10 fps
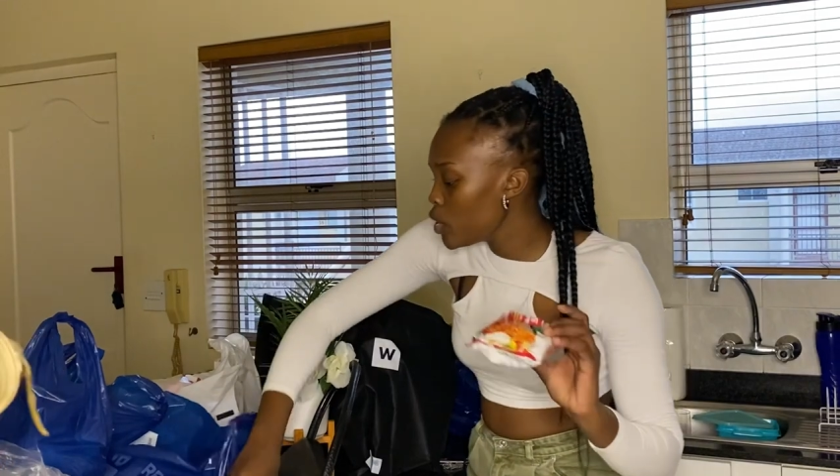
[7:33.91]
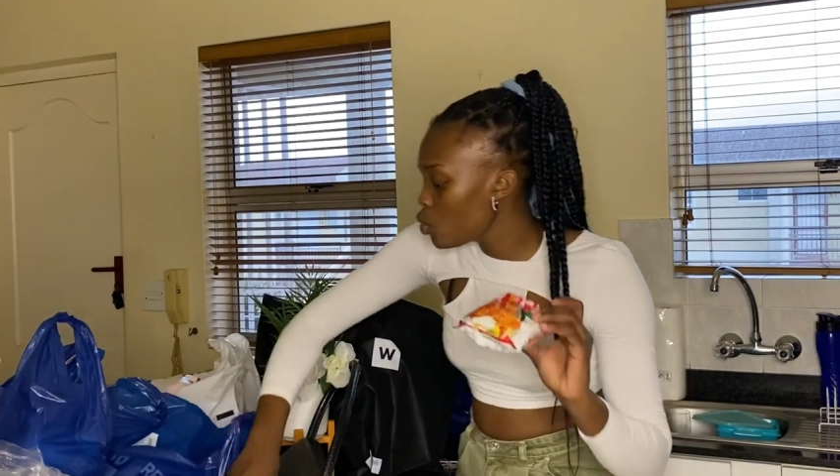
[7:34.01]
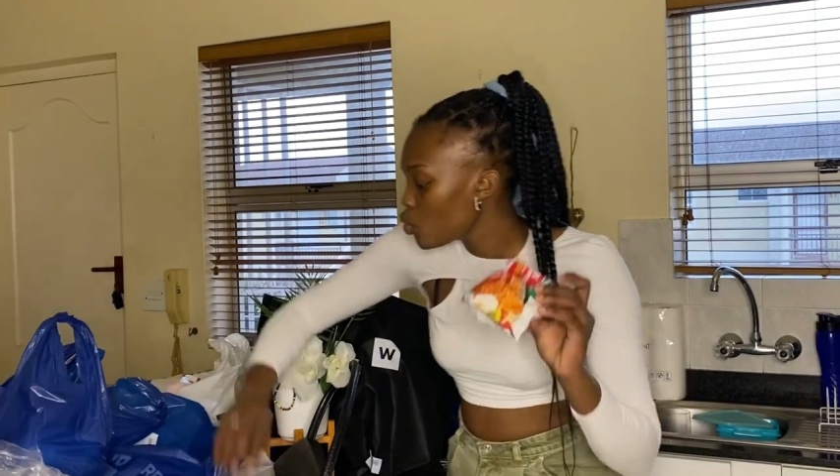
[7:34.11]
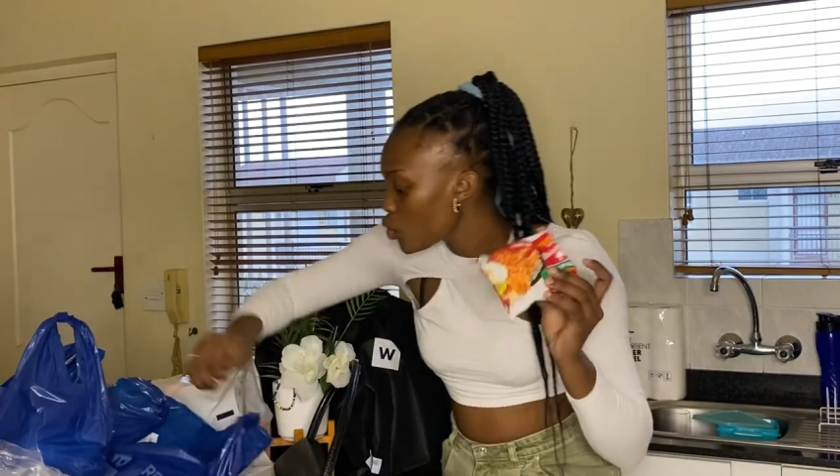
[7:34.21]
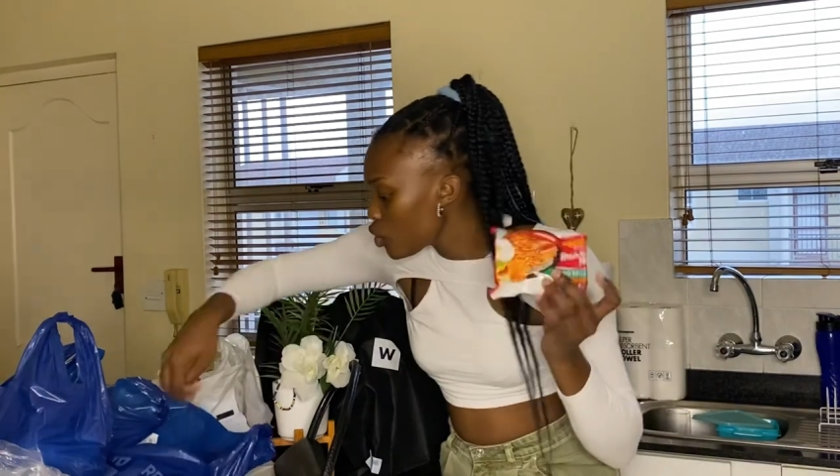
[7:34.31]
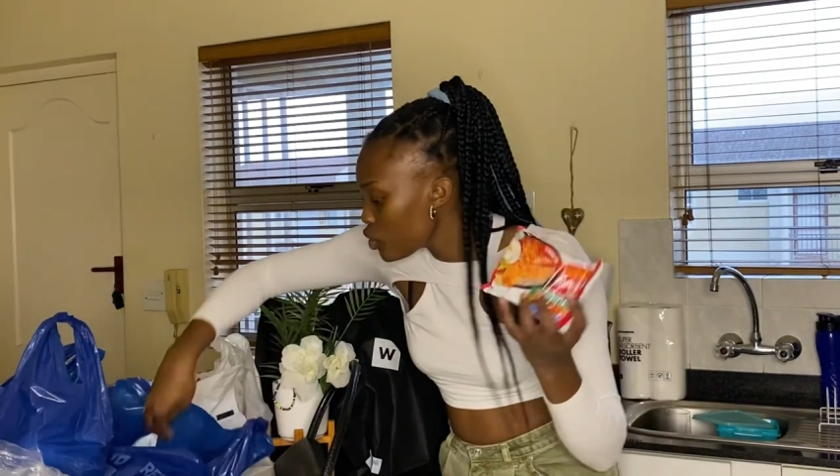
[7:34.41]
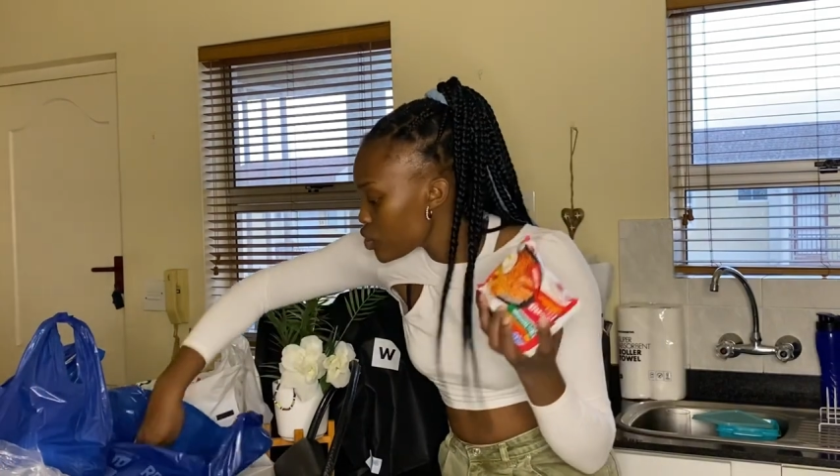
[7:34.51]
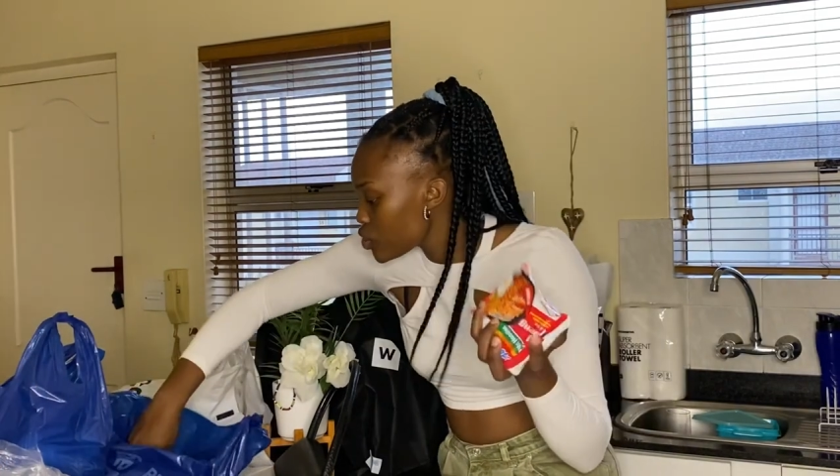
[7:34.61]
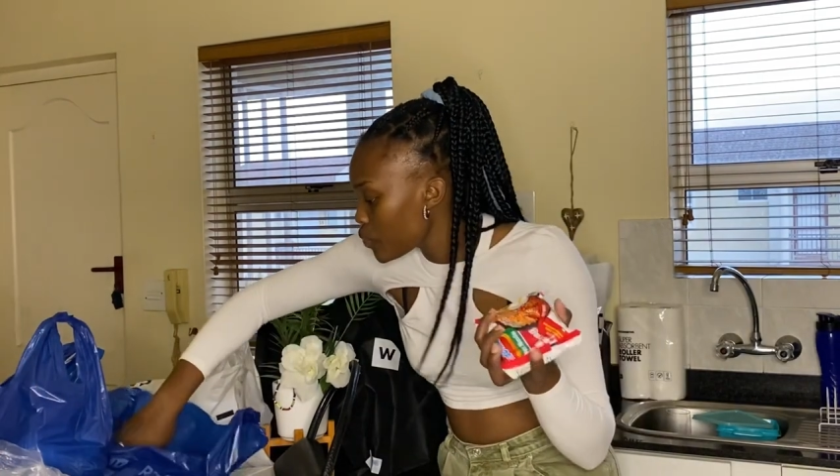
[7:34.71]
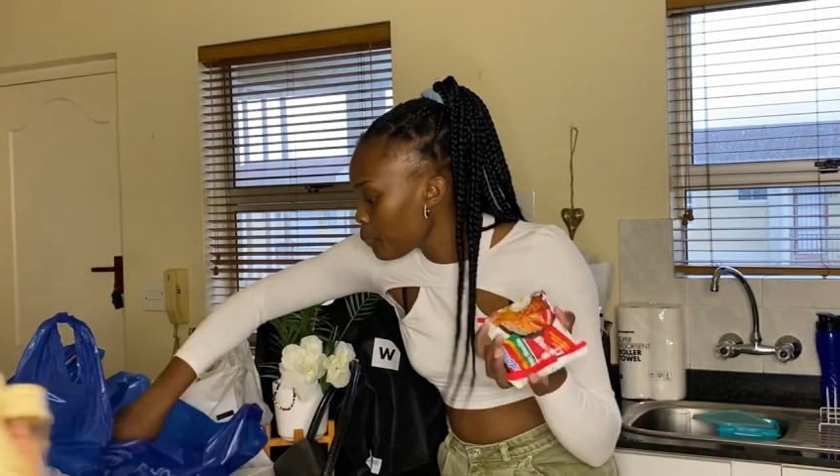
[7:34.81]
noodles.
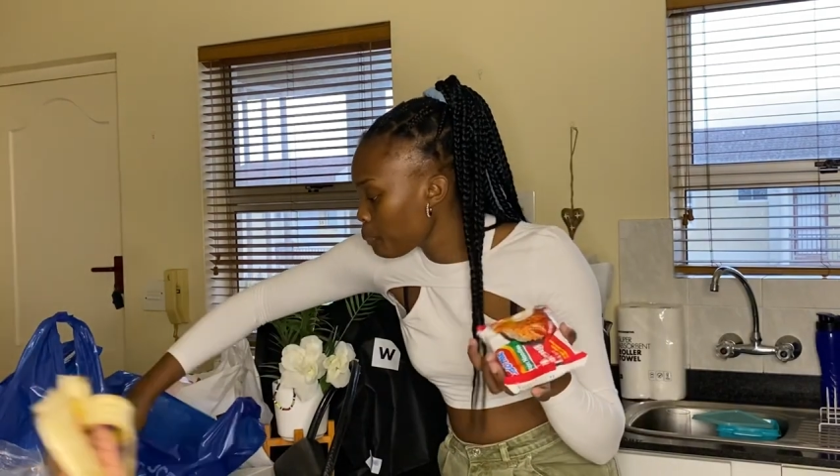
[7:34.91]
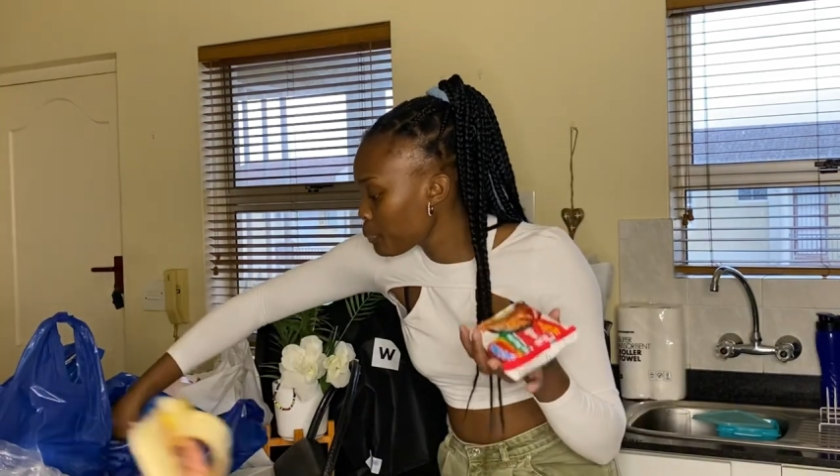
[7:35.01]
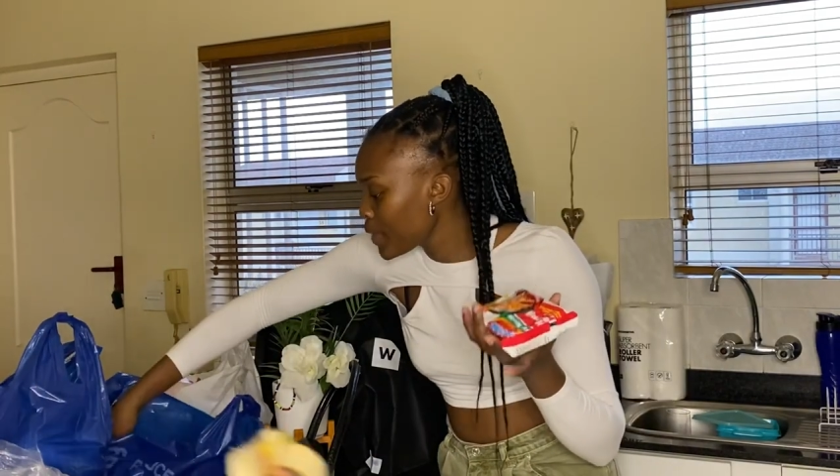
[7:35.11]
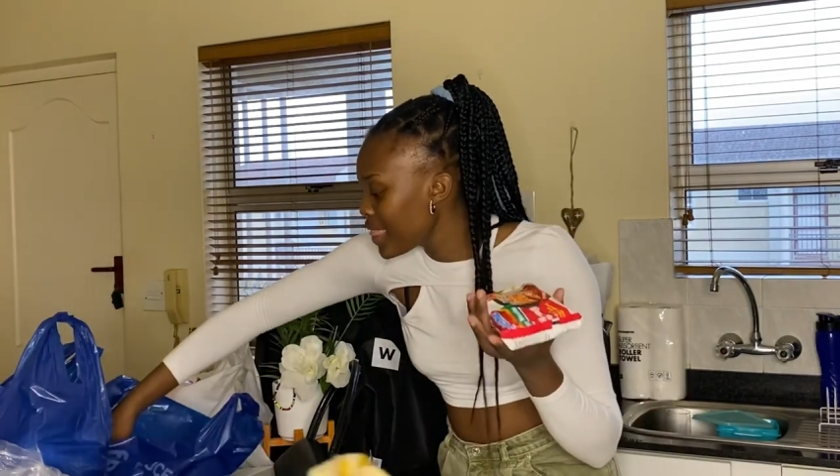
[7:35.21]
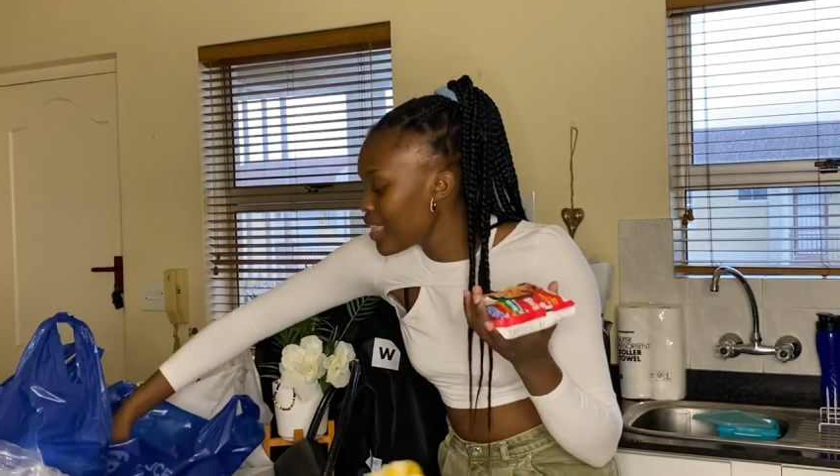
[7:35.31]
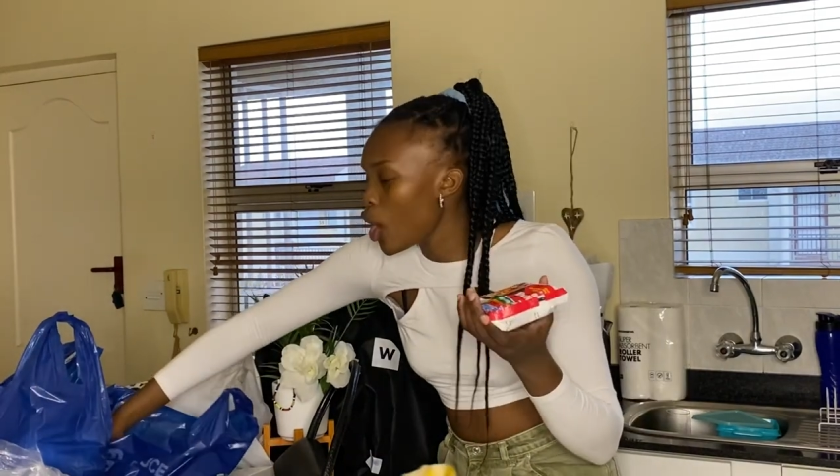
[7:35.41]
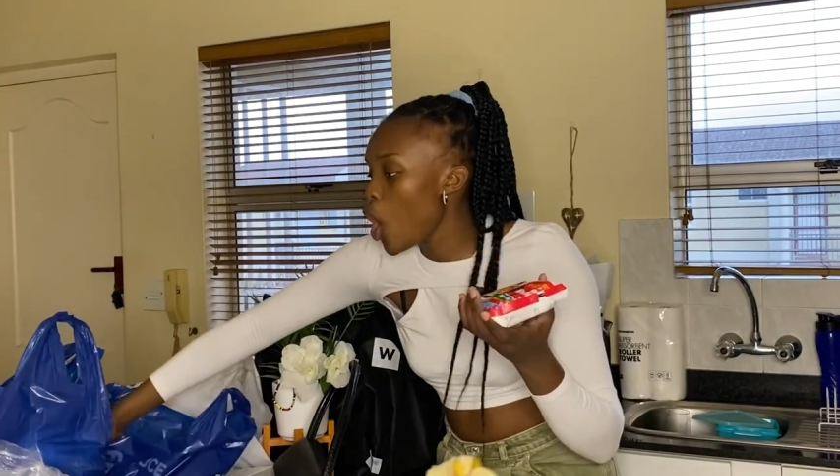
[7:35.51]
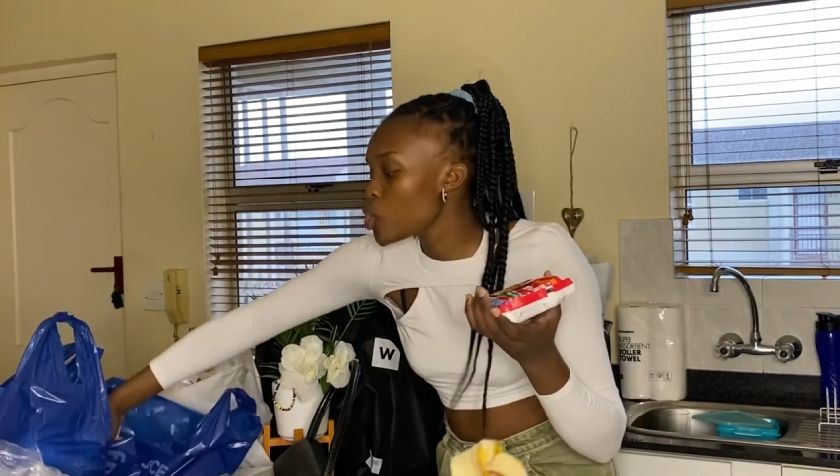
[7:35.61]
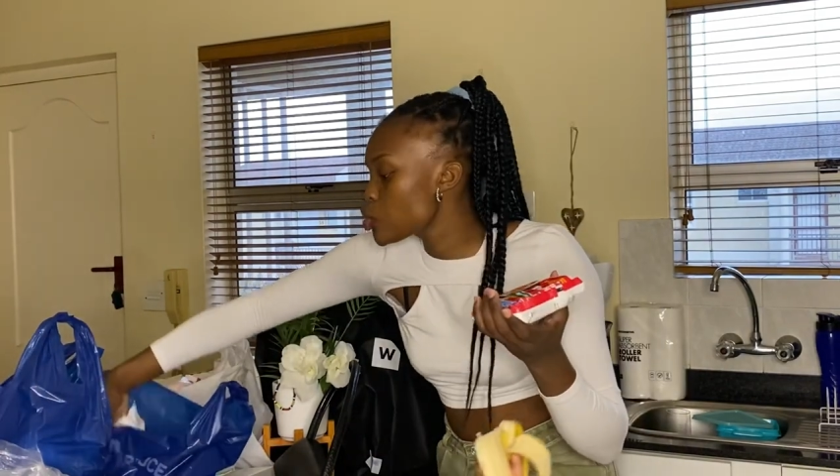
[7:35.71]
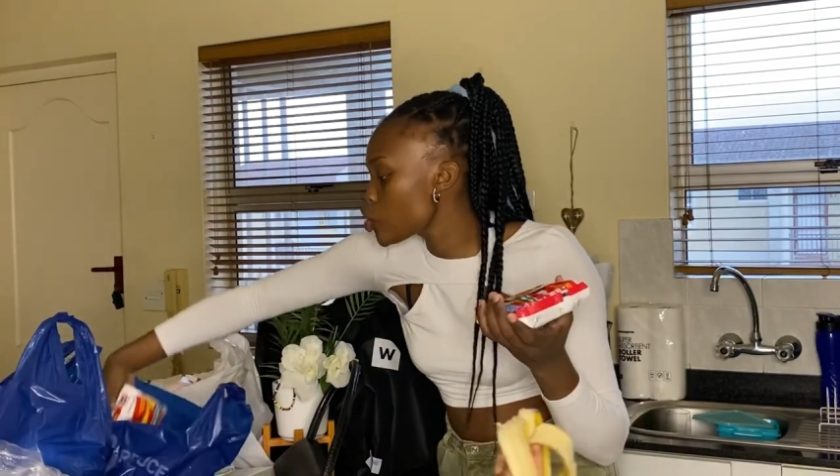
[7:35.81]
They
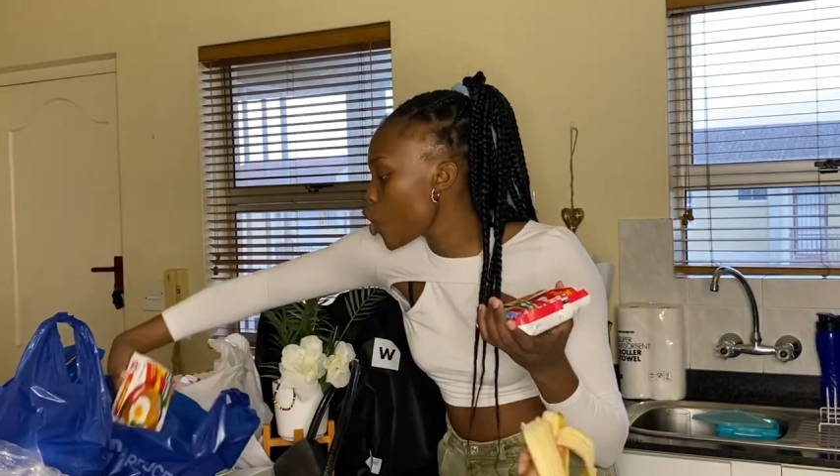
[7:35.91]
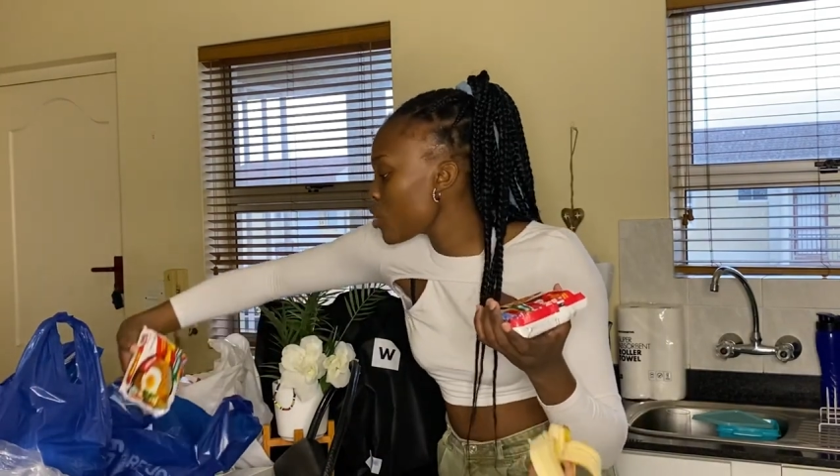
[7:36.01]
are so